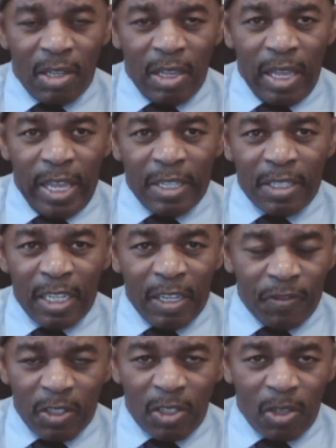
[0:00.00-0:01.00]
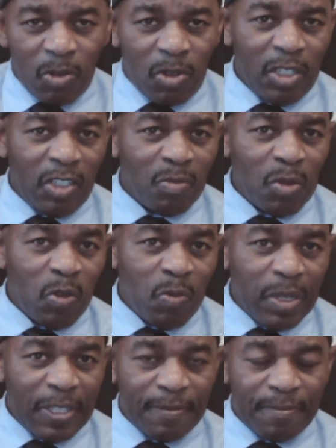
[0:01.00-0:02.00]
Antifa socialist
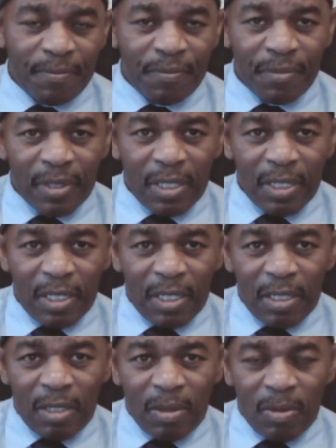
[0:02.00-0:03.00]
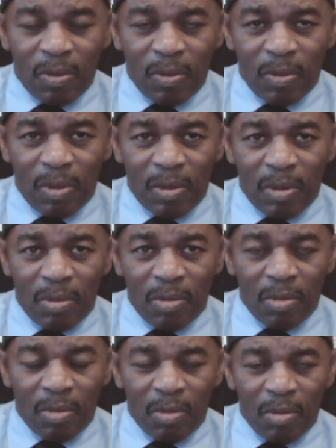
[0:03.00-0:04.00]
movement to
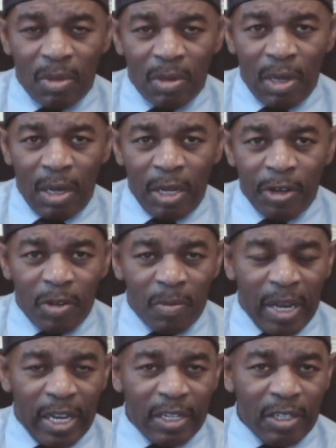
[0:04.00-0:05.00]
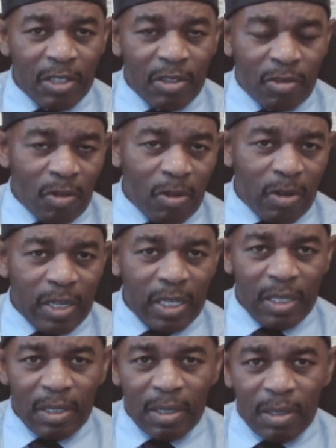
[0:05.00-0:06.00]
undermine, destroy
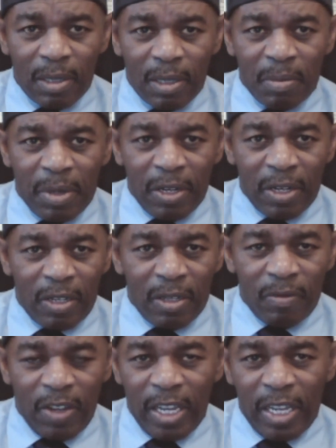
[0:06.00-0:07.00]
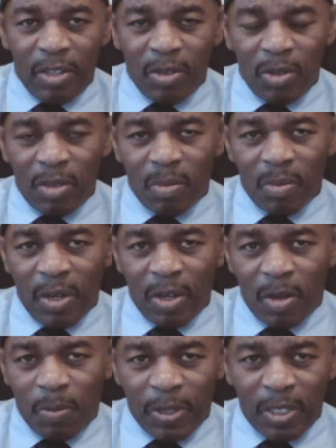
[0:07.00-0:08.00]
America values,
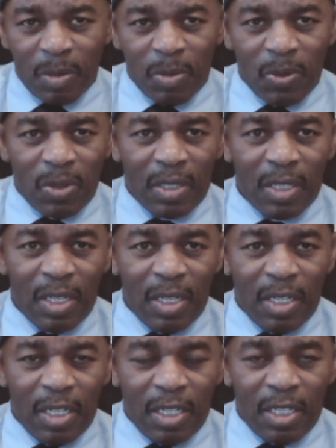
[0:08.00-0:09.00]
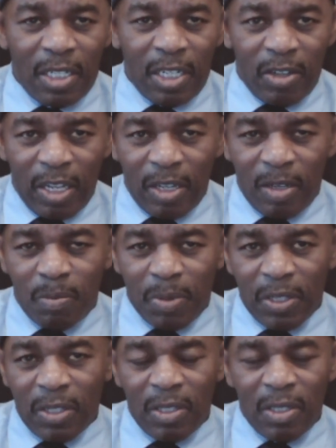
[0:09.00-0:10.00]
America principles, tear down
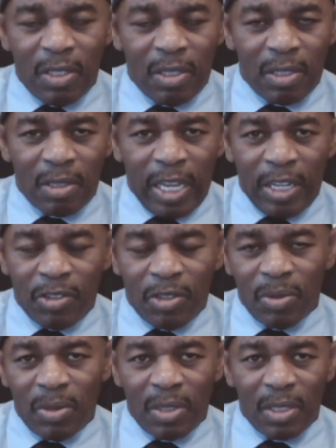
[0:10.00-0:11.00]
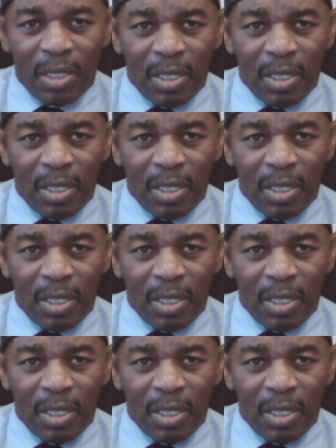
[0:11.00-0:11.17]
buildings, statues,